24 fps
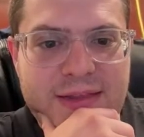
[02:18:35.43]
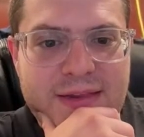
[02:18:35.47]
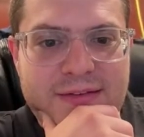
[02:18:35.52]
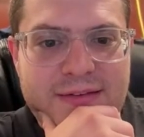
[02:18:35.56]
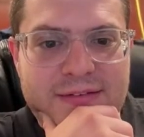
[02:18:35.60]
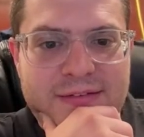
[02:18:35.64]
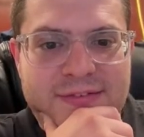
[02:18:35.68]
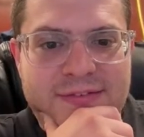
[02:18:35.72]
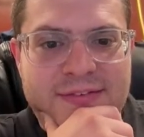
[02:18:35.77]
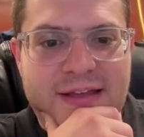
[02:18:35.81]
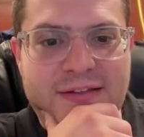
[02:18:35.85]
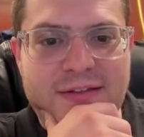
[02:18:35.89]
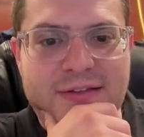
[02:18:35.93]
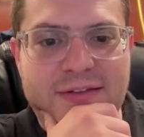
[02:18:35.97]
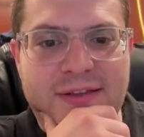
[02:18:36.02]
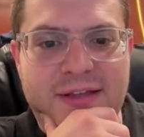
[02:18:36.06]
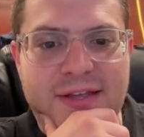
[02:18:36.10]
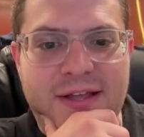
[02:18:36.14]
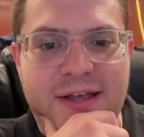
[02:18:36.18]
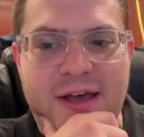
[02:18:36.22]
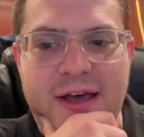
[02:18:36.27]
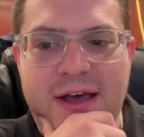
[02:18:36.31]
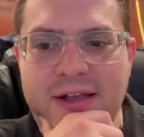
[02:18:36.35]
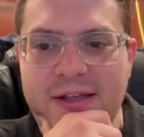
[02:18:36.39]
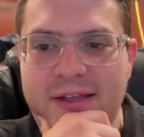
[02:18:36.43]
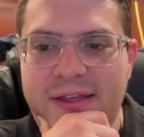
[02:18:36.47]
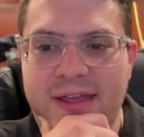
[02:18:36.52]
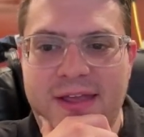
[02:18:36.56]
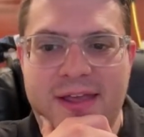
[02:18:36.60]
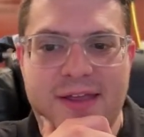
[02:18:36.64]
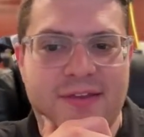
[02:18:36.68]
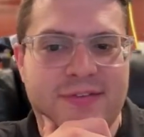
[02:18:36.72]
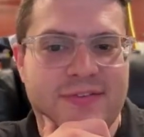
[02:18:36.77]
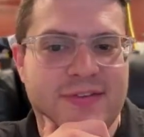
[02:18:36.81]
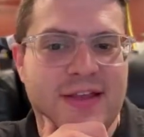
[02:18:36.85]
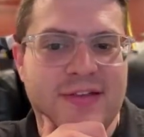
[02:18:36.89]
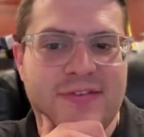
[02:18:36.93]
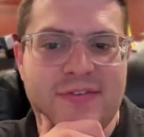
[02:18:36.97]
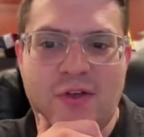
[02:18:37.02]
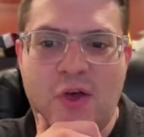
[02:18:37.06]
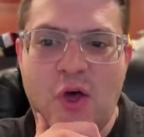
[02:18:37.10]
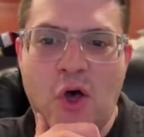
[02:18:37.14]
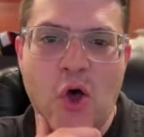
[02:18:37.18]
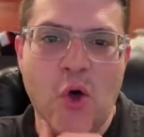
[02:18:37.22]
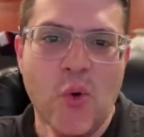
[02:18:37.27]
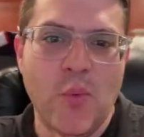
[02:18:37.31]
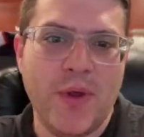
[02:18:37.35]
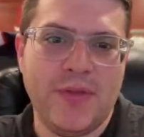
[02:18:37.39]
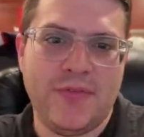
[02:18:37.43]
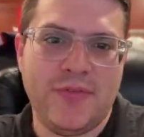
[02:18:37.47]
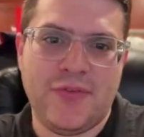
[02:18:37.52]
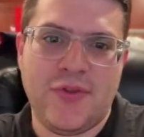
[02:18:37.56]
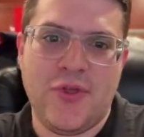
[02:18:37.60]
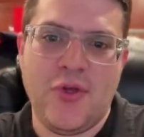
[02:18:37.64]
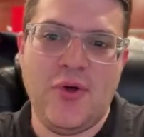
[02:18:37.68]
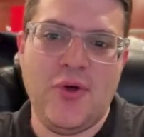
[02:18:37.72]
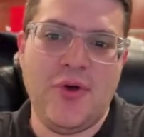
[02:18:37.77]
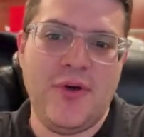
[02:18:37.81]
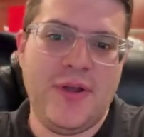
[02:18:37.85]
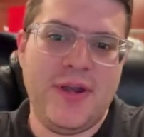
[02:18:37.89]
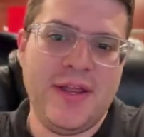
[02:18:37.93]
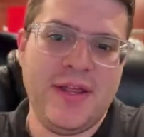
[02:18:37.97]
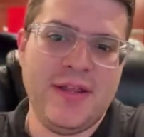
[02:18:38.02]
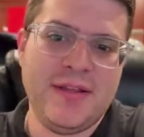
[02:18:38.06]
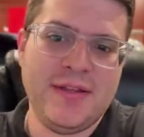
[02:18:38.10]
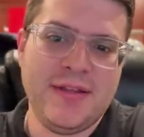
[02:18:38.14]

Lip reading: Selling like hotcakes. That's always good.